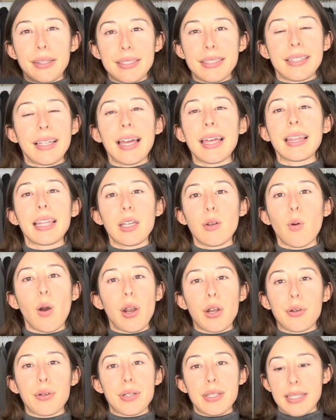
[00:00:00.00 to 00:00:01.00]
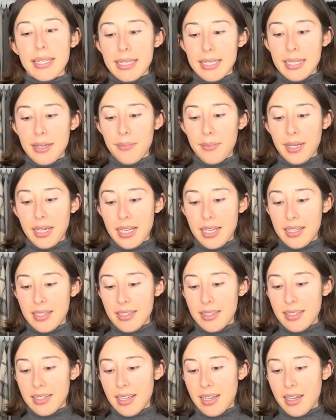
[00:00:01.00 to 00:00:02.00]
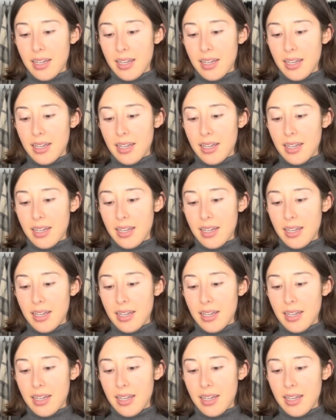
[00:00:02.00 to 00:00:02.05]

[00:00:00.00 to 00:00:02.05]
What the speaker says: slightly water resistant because